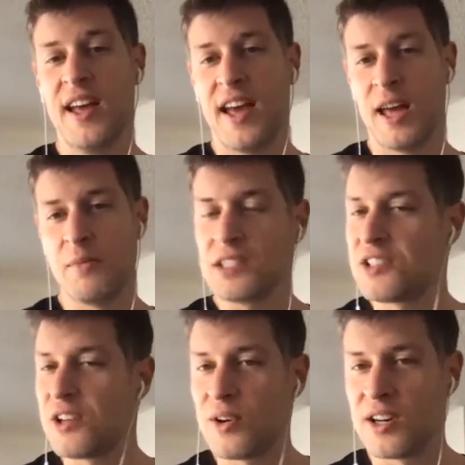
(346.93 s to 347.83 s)
And
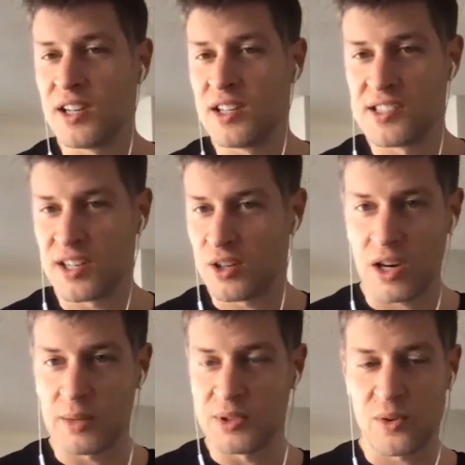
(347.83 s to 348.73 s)
melatonin is an
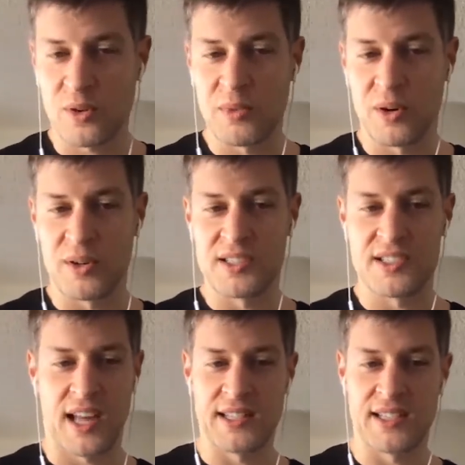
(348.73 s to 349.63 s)
incredible hormone. It's
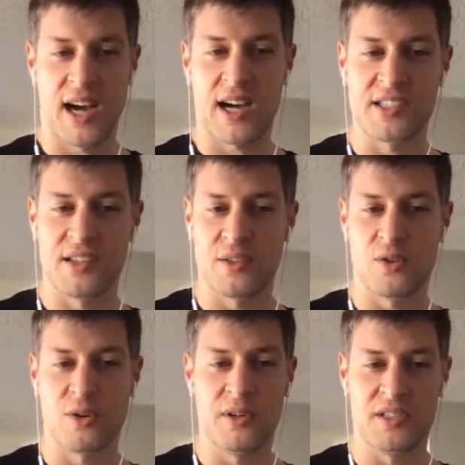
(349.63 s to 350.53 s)
an antioxidant
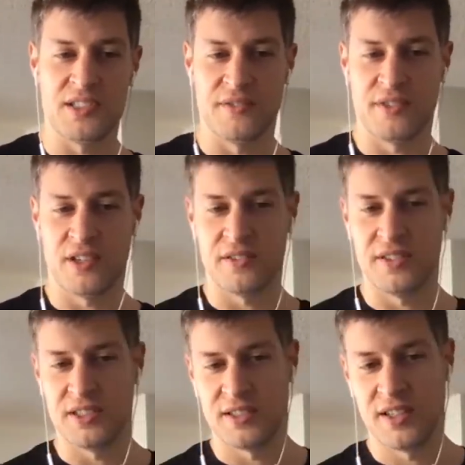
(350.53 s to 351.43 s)
hormone. It's
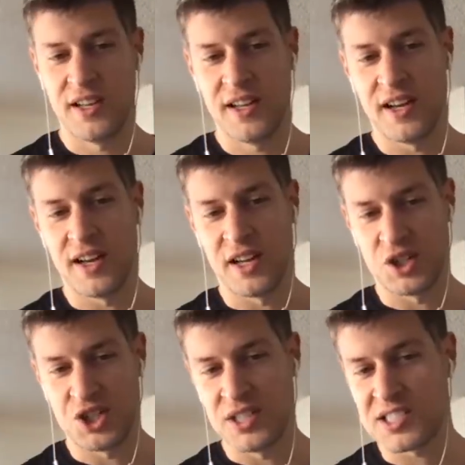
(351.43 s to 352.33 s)
involved in uh,
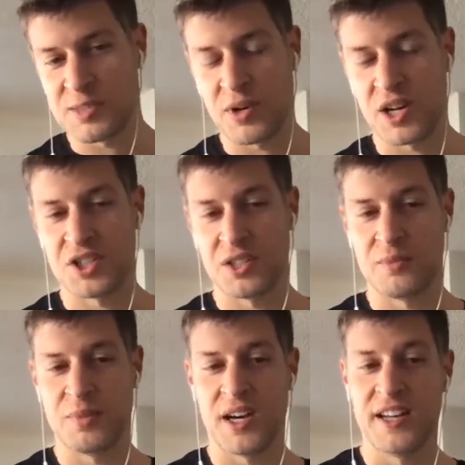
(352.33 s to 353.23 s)
gene
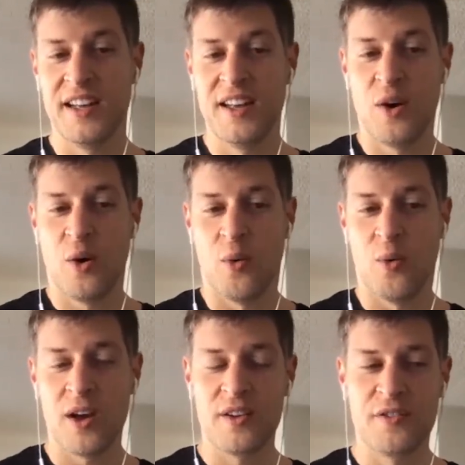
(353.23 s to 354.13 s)
expression, but
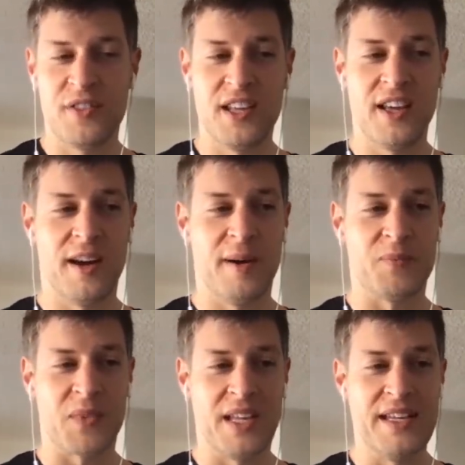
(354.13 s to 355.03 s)
one of the
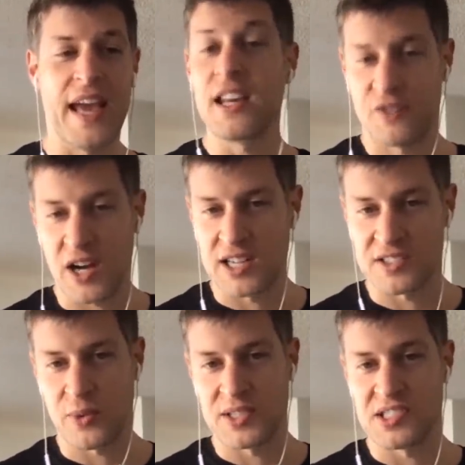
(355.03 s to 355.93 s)
um, negative
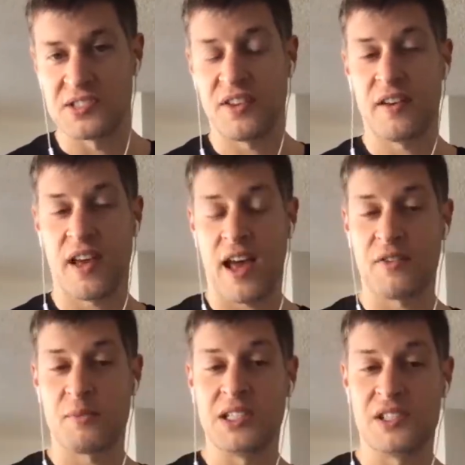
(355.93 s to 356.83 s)
consequences of ha-
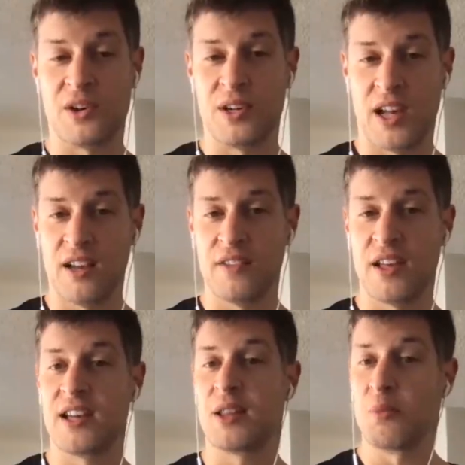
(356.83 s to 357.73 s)
having melatonin
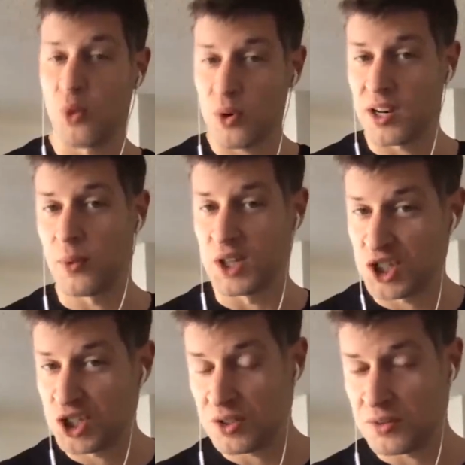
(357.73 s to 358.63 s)
elevated in the morning when it
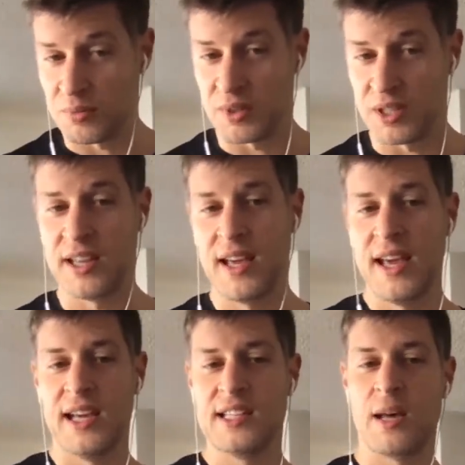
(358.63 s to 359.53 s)
shouldn't be
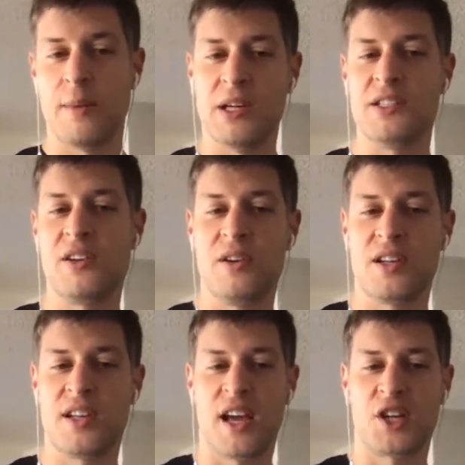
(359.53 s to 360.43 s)
is that
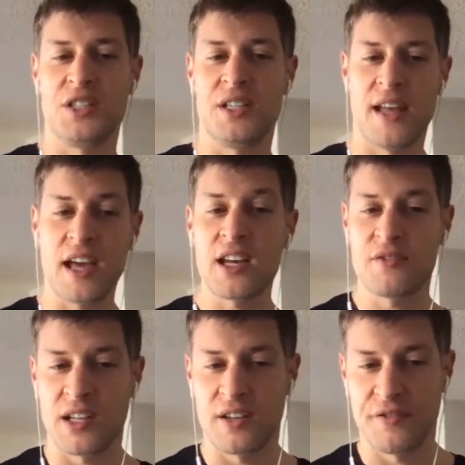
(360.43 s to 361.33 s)
melatonin can actually
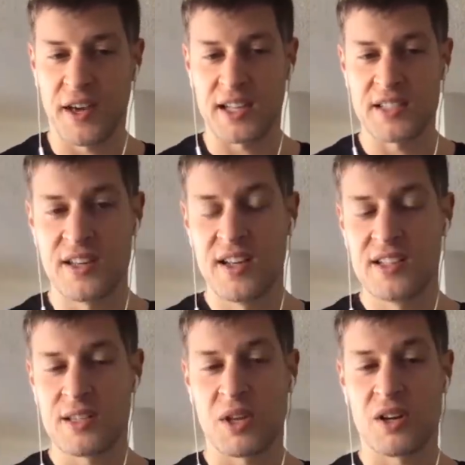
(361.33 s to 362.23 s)
negatively affect
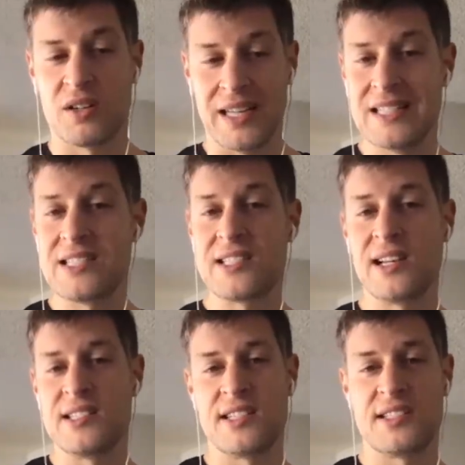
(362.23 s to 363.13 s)
something called
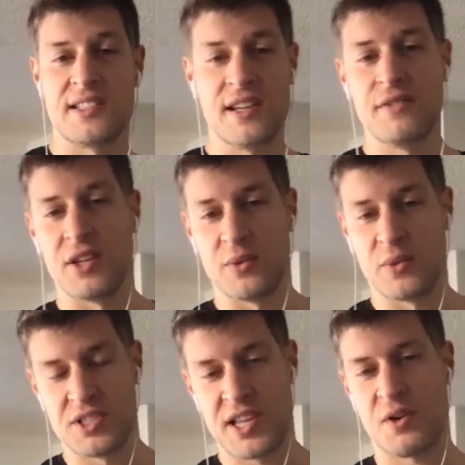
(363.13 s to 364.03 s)
insulin sensitivity,
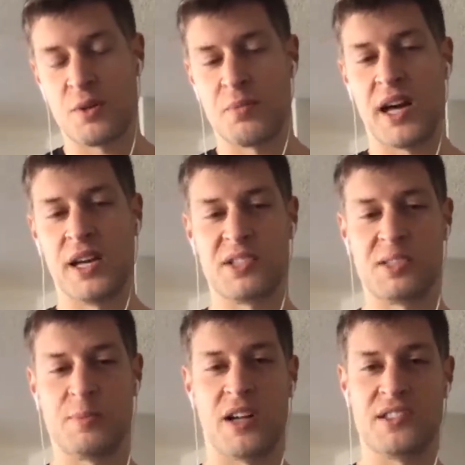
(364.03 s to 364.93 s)
which is how your body
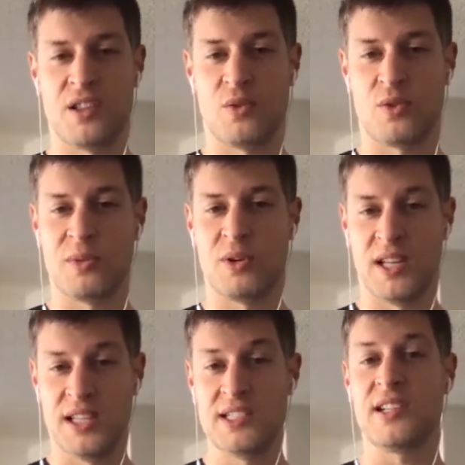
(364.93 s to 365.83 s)
responds to the hormone
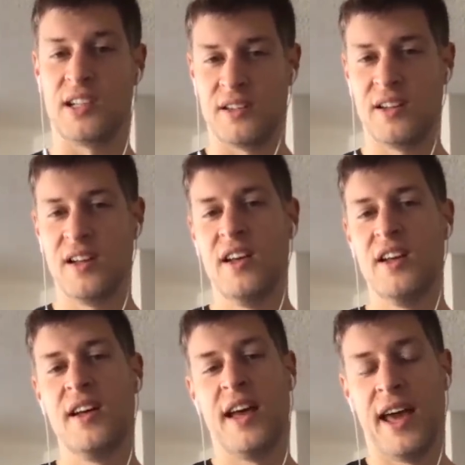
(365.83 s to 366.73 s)
insulin.
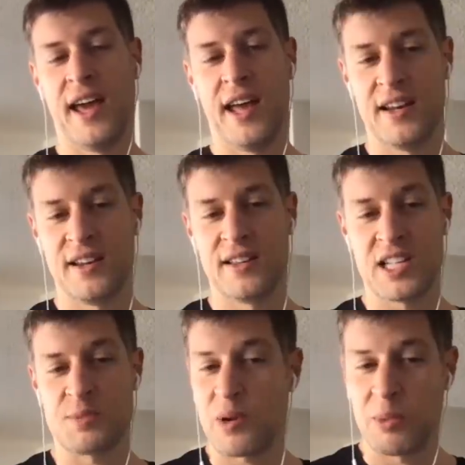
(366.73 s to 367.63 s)
And
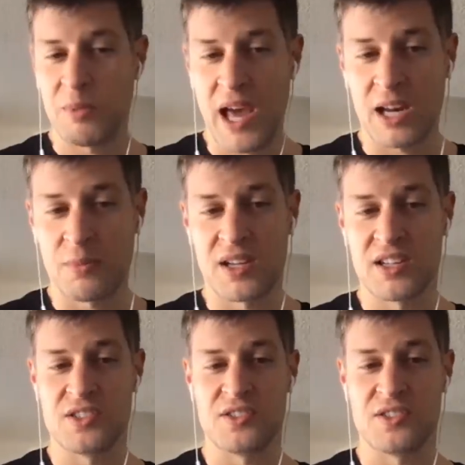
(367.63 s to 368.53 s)
that's problematic
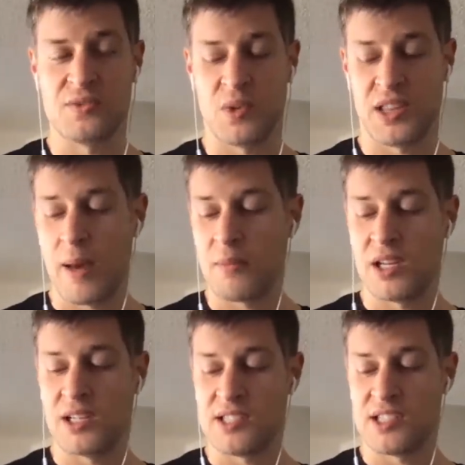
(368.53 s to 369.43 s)
because what that
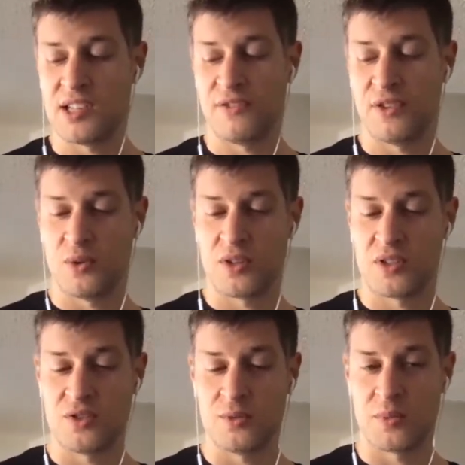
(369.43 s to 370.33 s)
means is if you
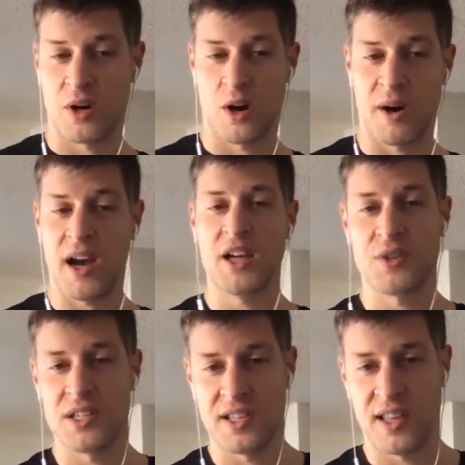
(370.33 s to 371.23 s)
consume
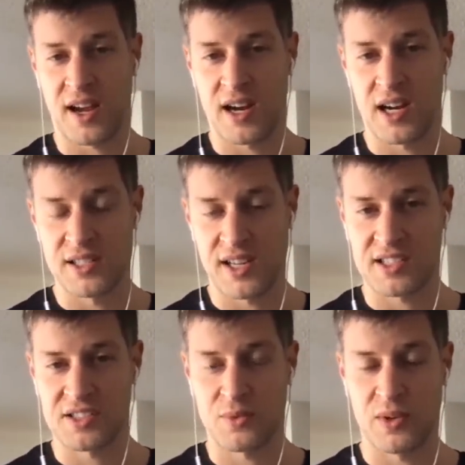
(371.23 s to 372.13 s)
carbohydrates in that
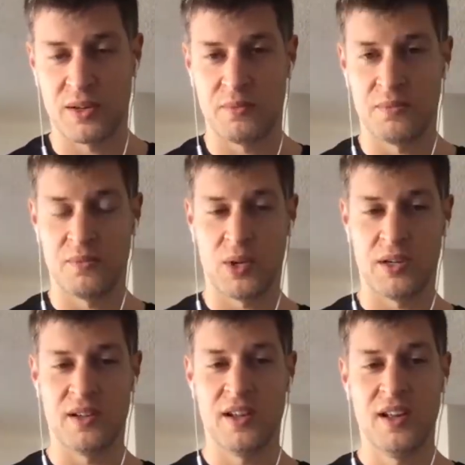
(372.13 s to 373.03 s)
context, when
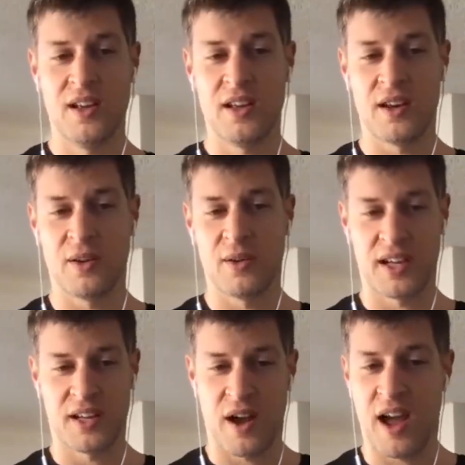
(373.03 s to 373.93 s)
when you know
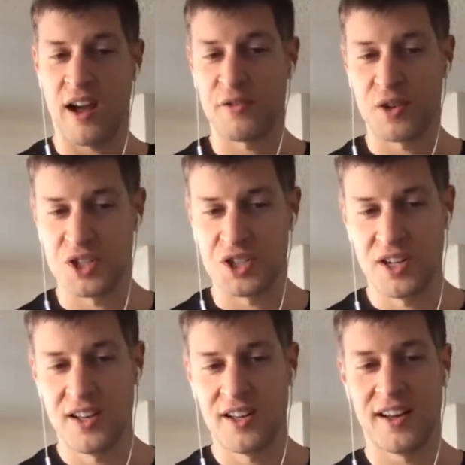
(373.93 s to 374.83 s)
like your average
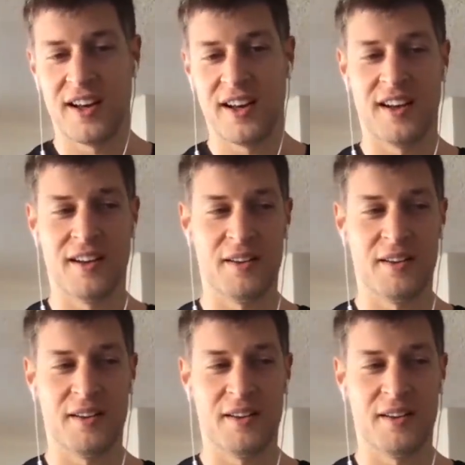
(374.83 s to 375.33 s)
uh,